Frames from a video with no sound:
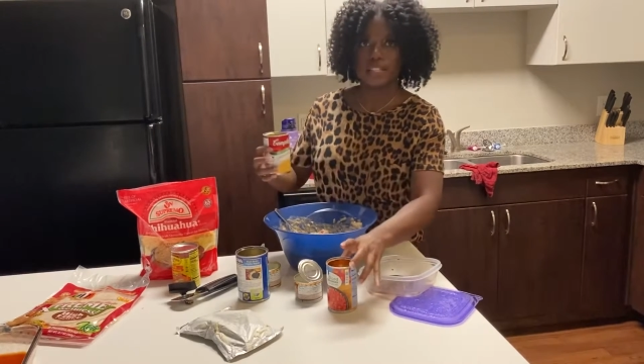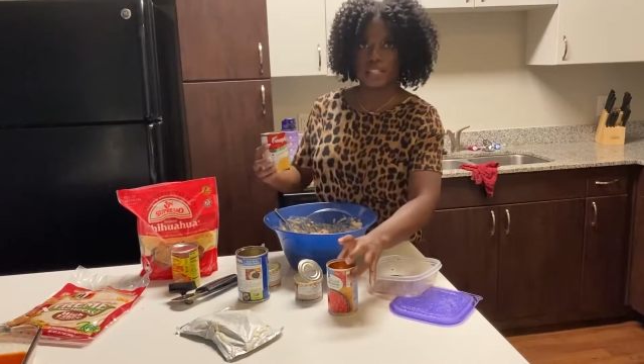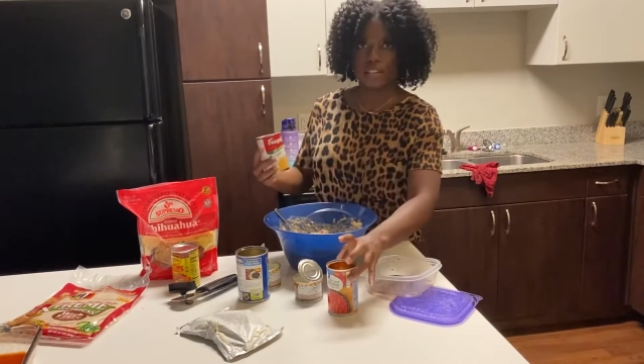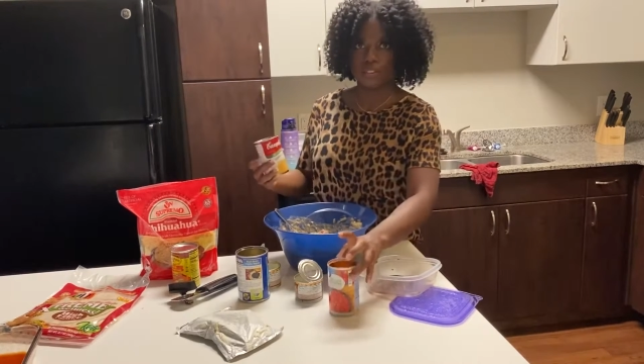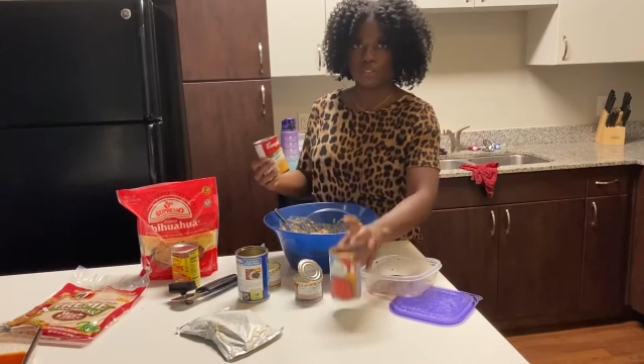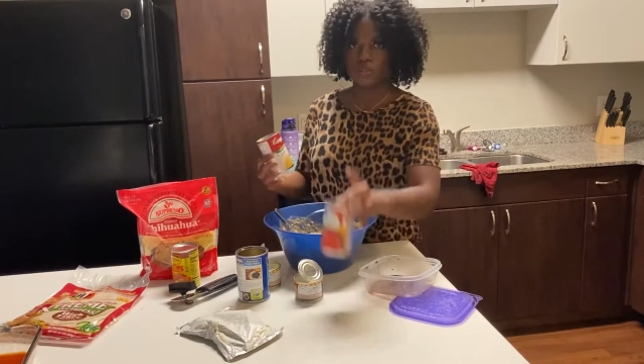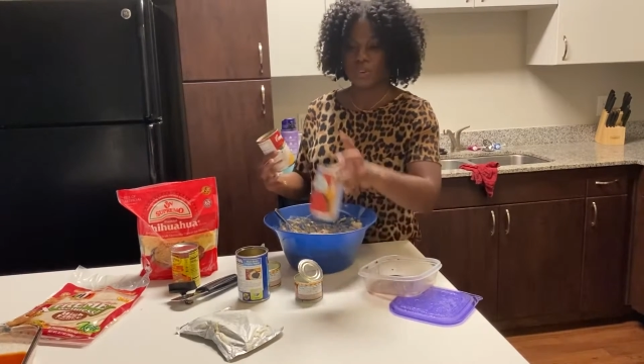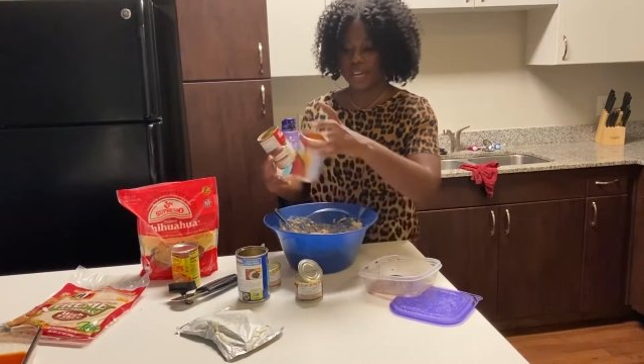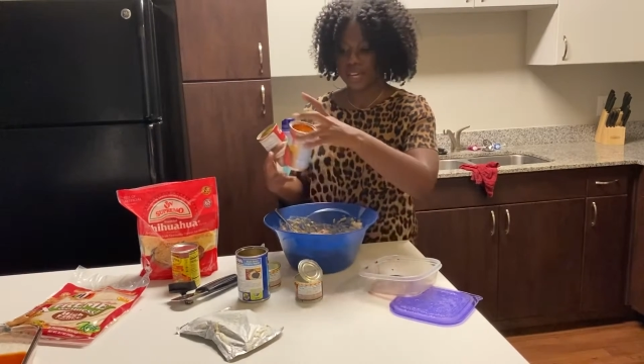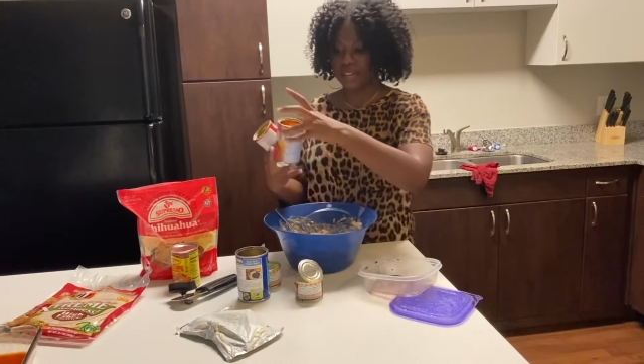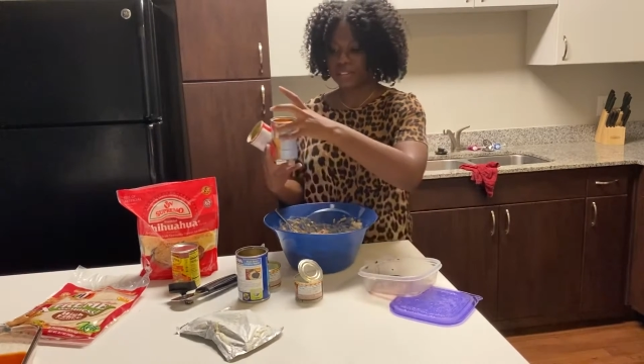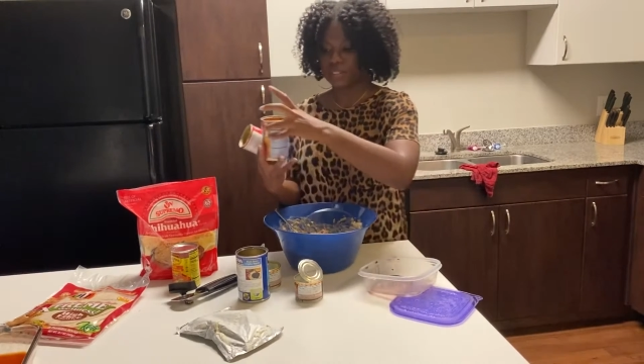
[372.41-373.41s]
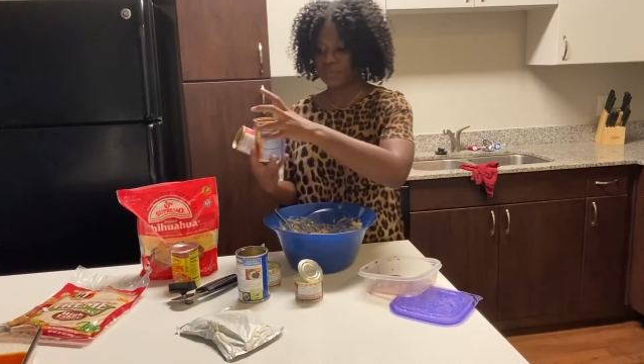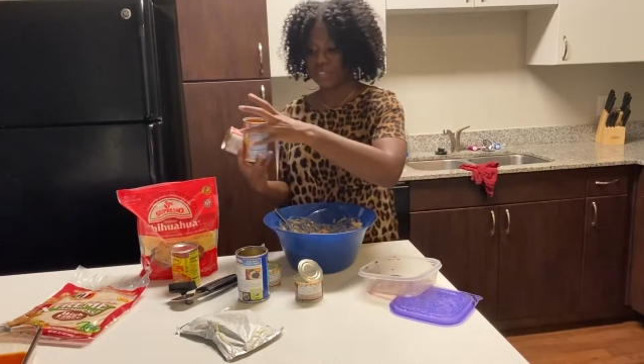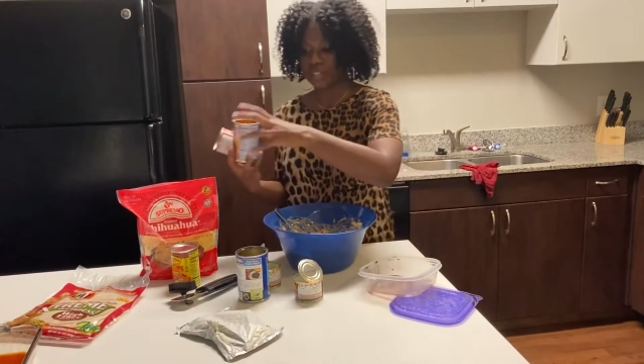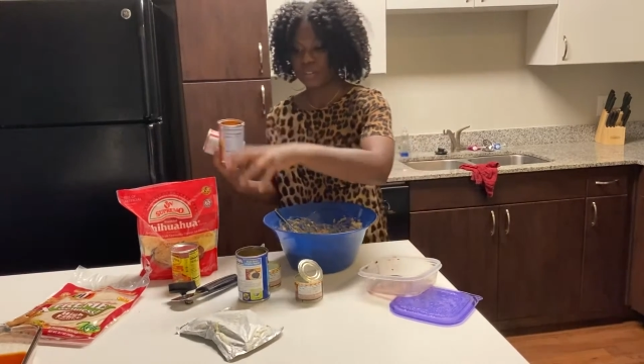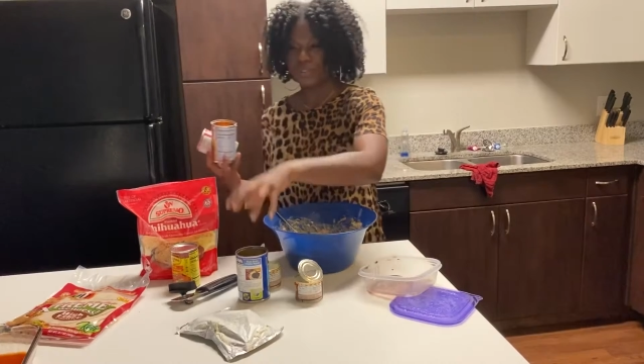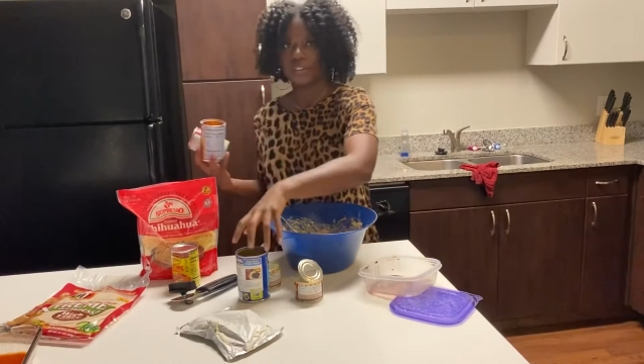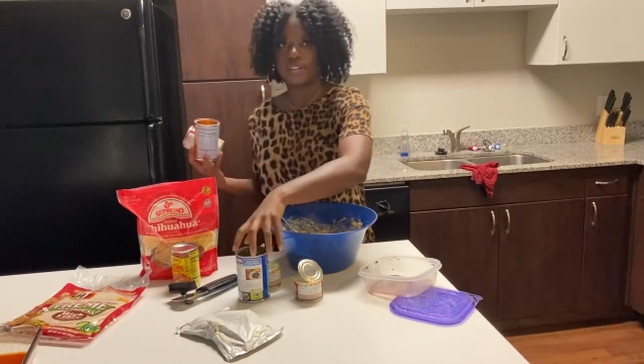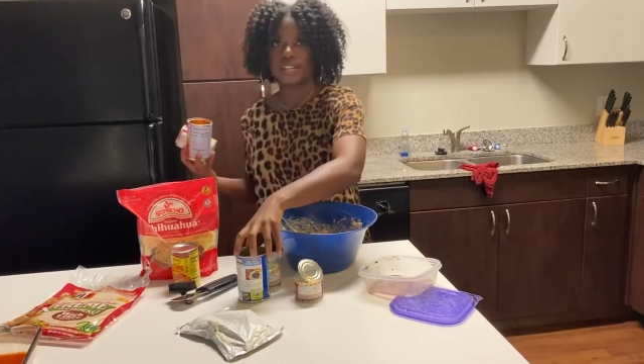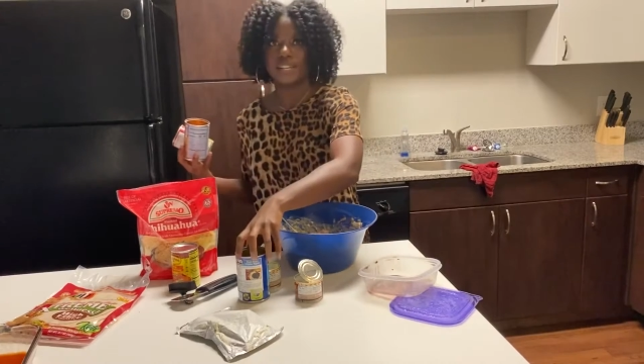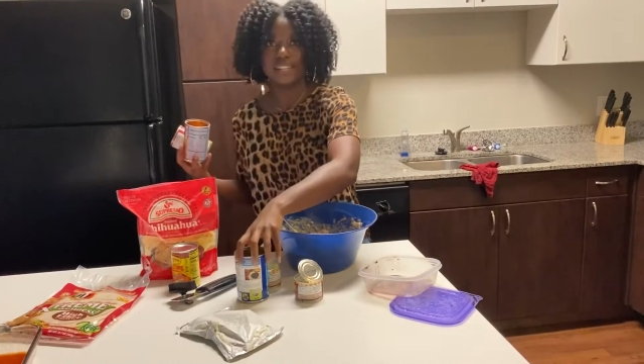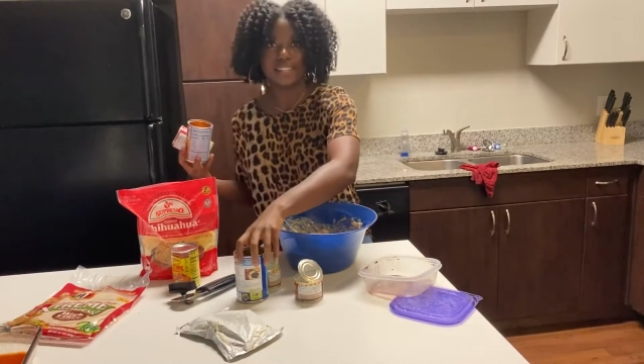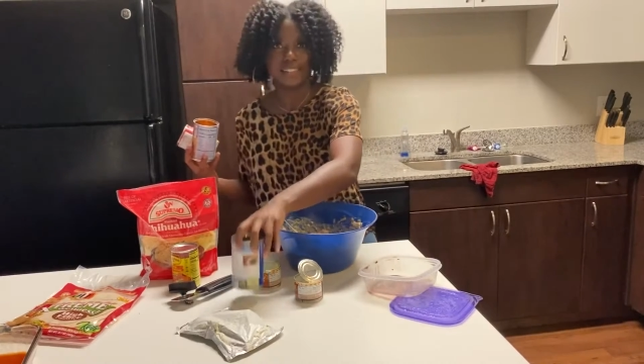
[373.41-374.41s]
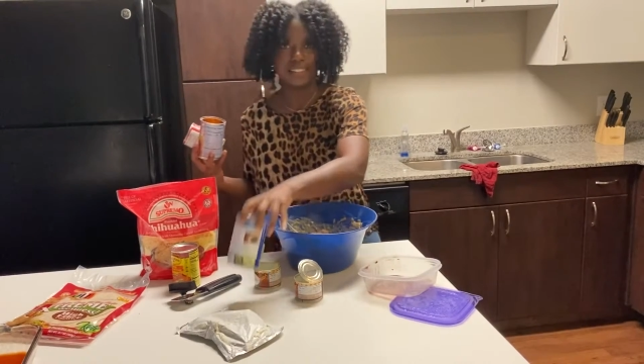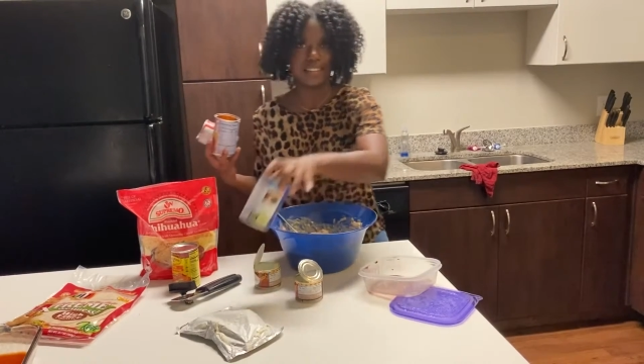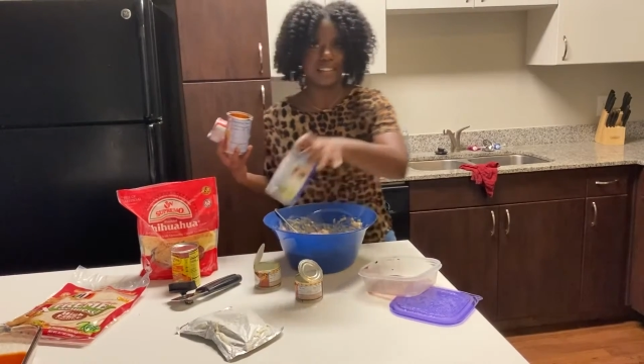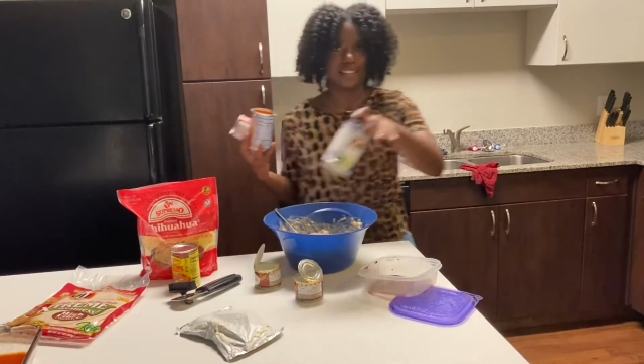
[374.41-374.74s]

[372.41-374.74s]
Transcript: out the way so we can go ahead and get that